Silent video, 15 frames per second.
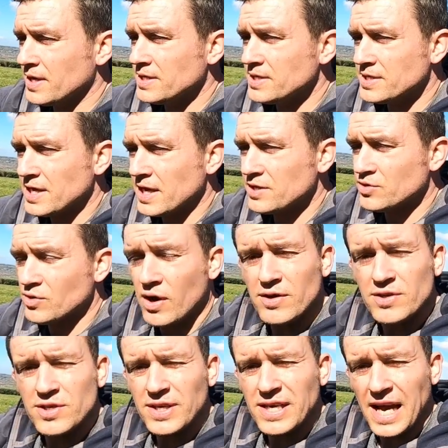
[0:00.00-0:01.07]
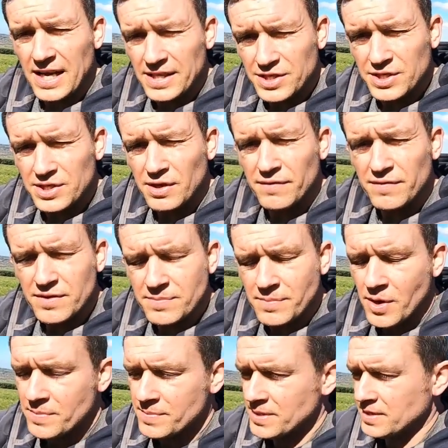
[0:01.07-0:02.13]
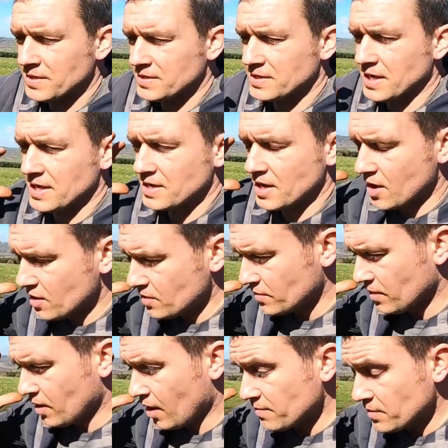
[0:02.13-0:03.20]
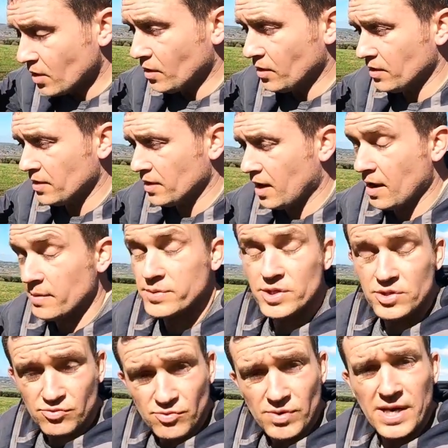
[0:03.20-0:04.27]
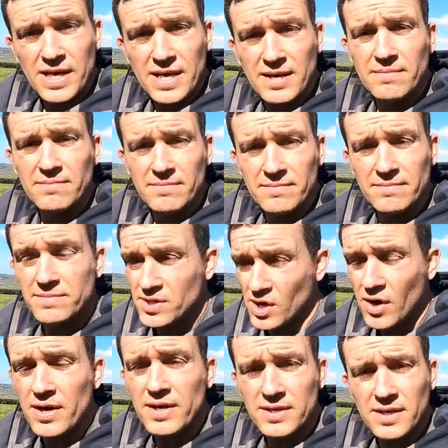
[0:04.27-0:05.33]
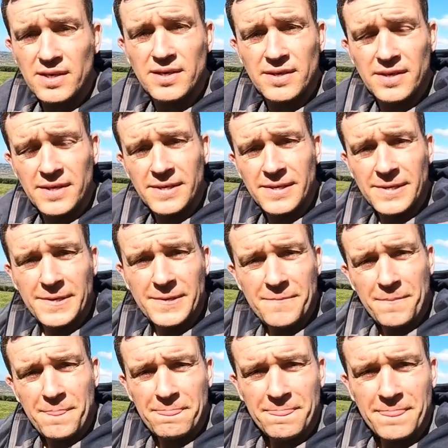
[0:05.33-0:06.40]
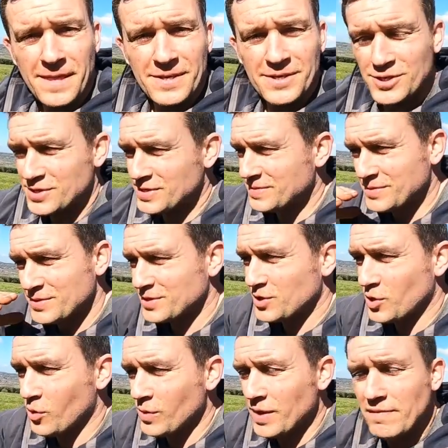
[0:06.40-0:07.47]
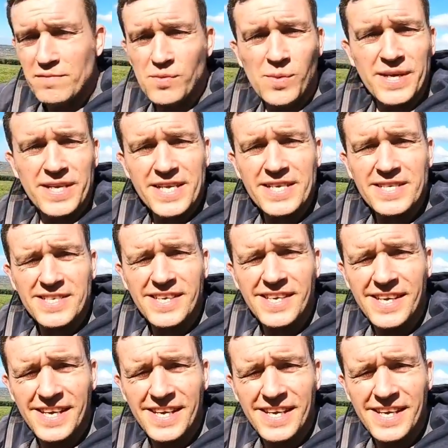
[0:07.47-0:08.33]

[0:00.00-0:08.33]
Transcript: Instead, try to catch yourself in the moment and say, no, I'm not. I'm just really tired. Just call it for what it is